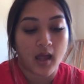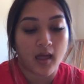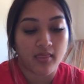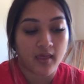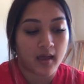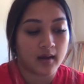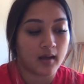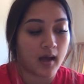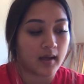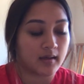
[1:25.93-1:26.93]
And
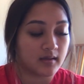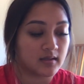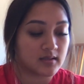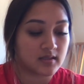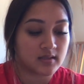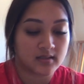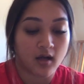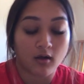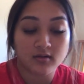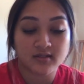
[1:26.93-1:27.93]
then I could
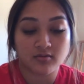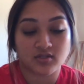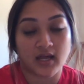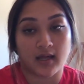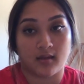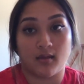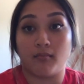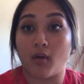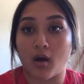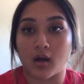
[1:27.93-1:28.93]
also check the
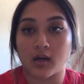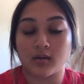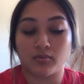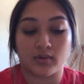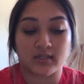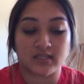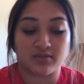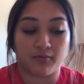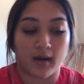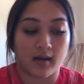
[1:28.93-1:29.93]
MAR, which is
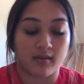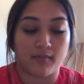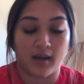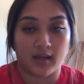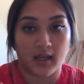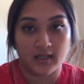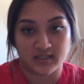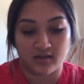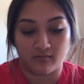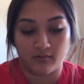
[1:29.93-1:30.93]
where the
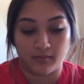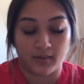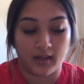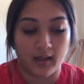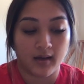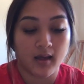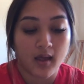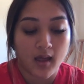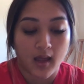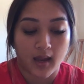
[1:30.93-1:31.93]
medication would be in.
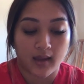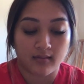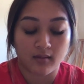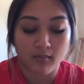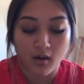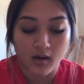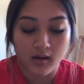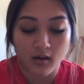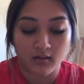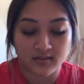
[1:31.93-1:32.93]
And the
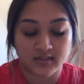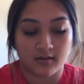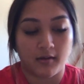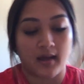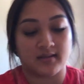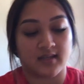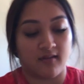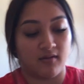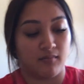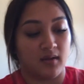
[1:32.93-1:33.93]
MAR also has
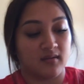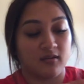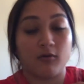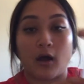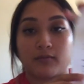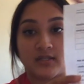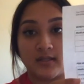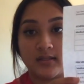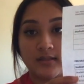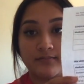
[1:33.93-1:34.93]
given me two
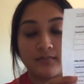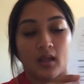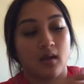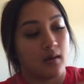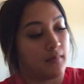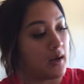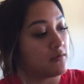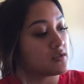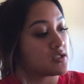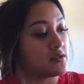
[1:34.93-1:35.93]
options, but I
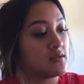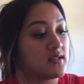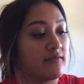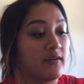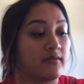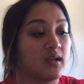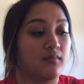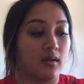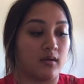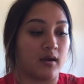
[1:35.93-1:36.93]
will choose the 15
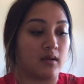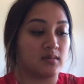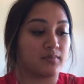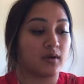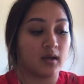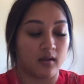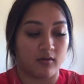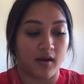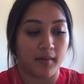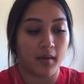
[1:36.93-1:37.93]
milligrams per
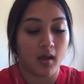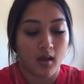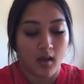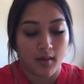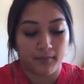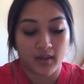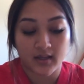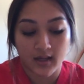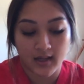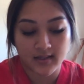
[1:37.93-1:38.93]
kilogram
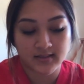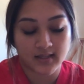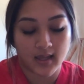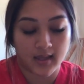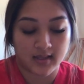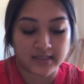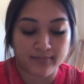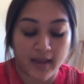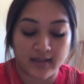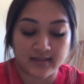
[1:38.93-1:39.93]
because his
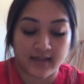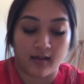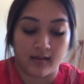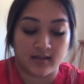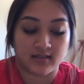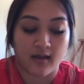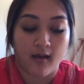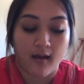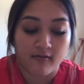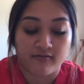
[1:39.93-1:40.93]
pain scale is
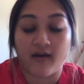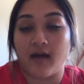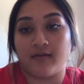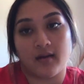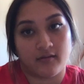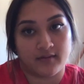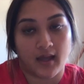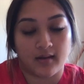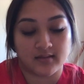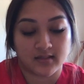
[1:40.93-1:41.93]
5 out of
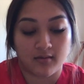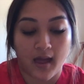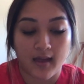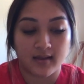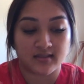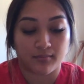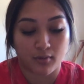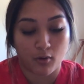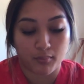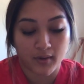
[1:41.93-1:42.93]
10. So that is
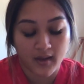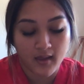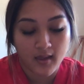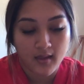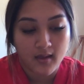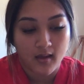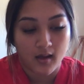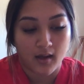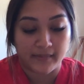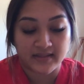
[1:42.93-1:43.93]
appropriate
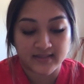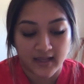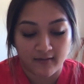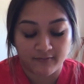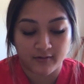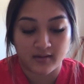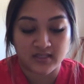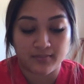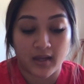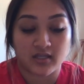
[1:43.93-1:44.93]
and safe for
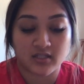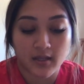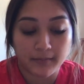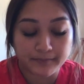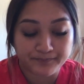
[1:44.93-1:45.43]
this patient.